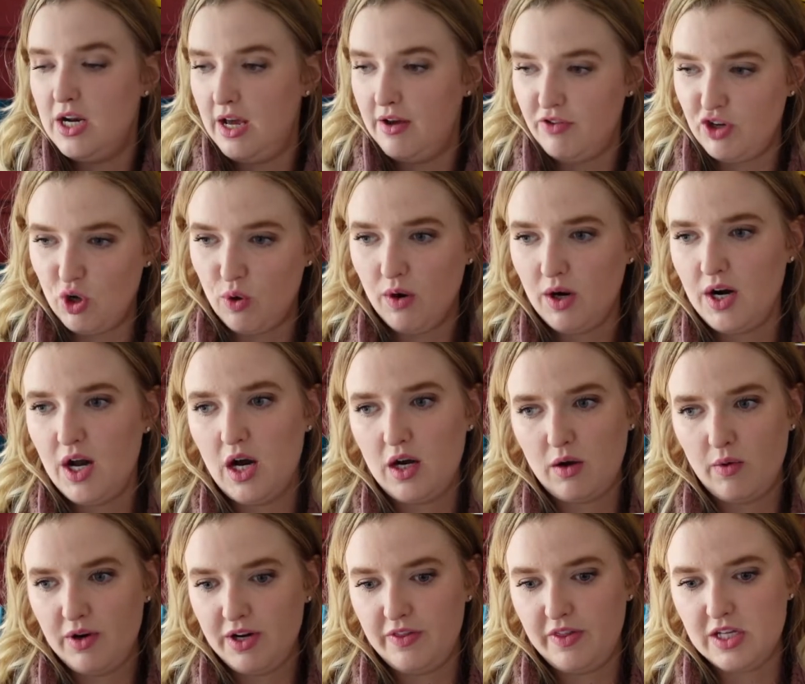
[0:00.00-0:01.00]
If you are not
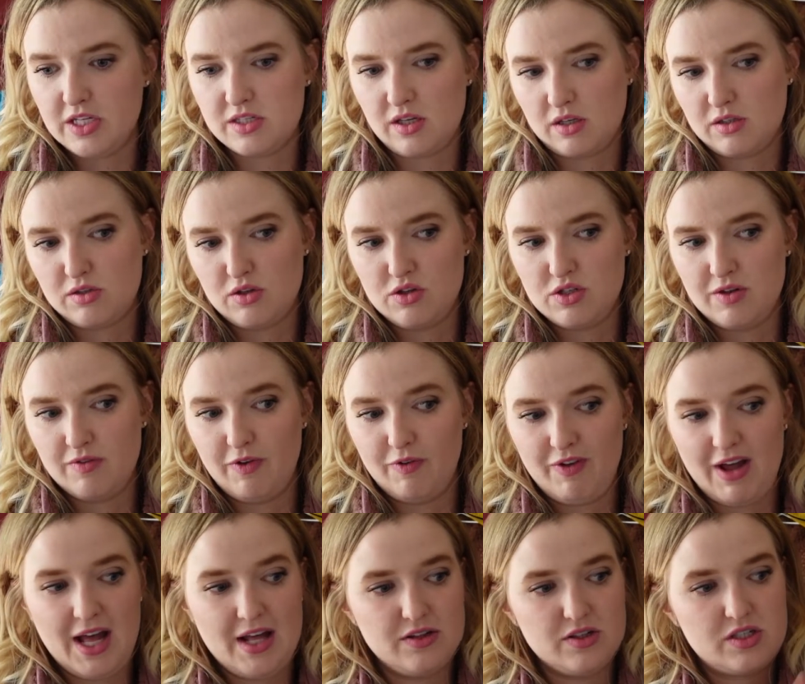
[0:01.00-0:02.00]
going to these exclusive
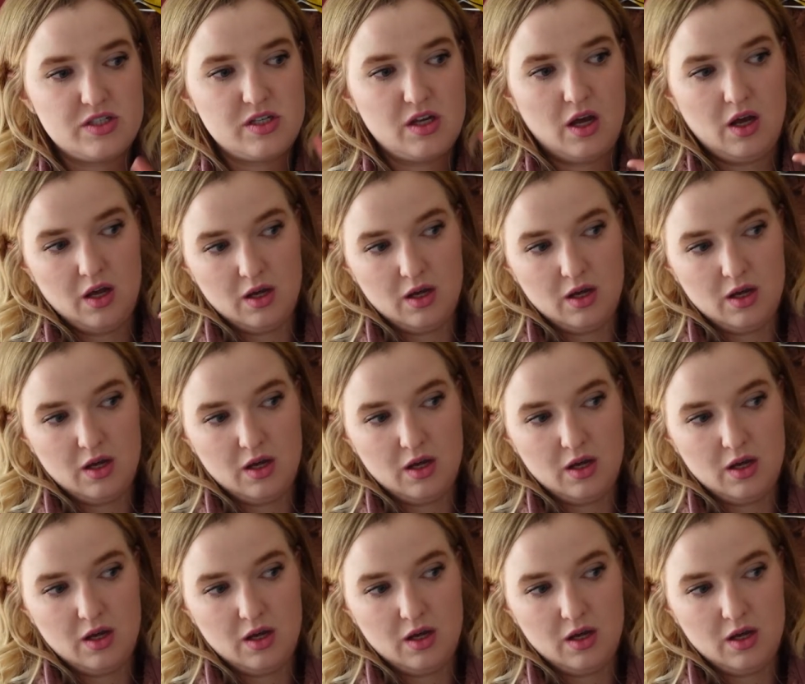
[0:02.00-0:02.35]
events,